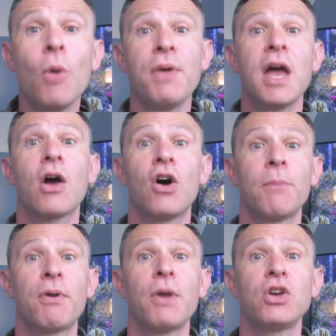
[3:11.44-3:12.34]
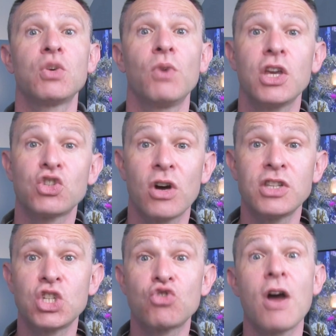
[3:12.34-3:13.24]
could be a kind of promotion where you're trying
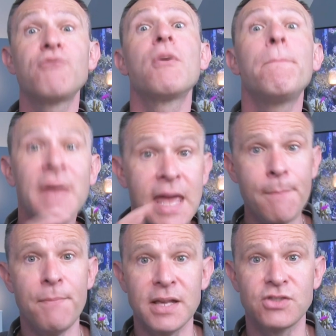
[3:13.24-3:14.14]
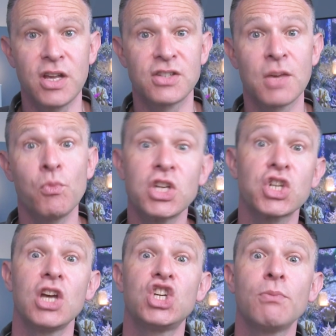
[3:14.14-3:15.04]
to drive repeat business, in
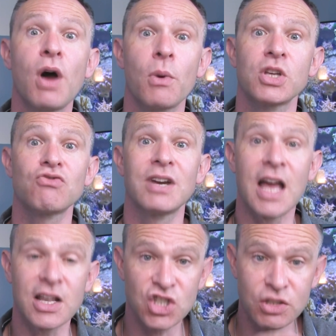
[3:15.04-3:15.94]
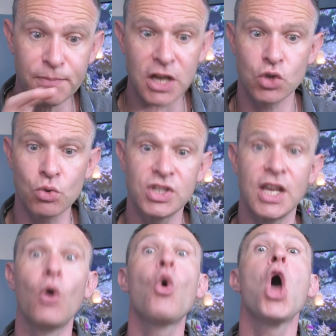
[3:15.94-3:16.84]
which case you might want to run a special
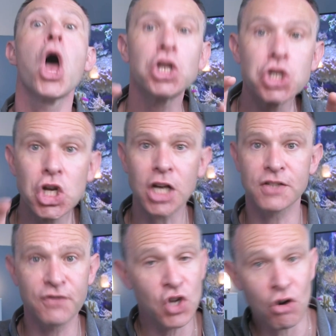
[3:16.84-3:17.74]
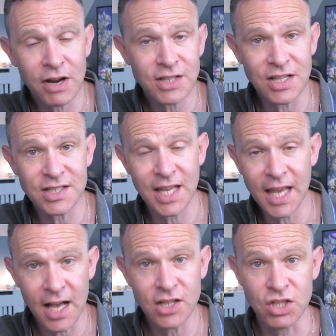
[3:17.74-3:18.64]
deal just for your
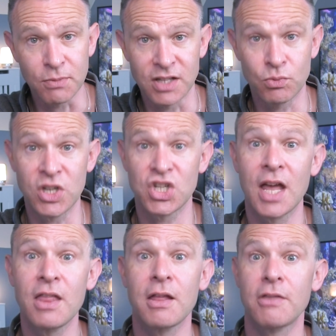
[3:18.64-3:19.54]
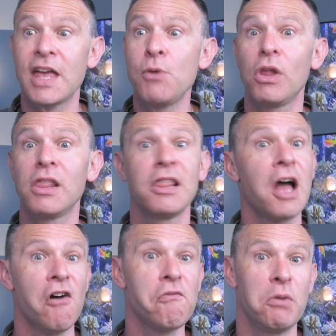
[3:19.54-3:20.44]
existing customers, which they will
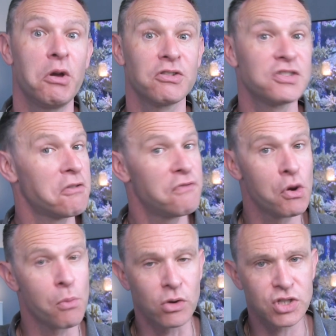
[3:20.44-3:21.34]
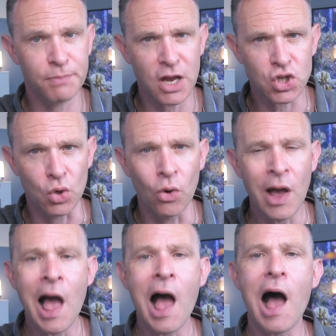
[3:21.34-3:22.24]
love because they'll feel more special.
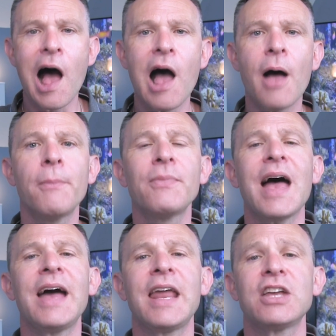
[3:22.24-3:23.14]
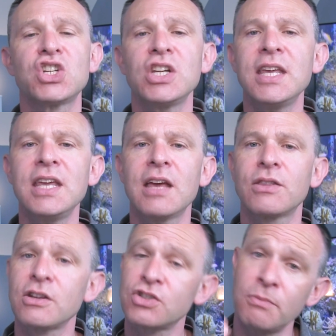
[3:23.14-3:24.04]
And actually
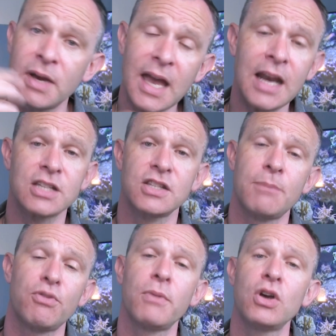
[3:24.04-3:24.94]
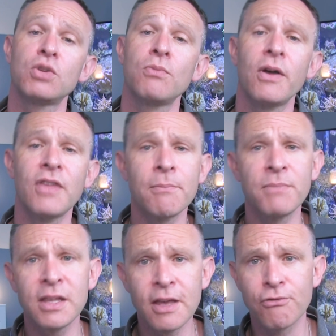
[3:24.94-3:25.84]
the mechanics of that promotion might then
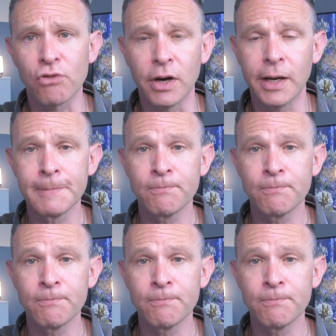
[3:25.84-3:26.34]
be different.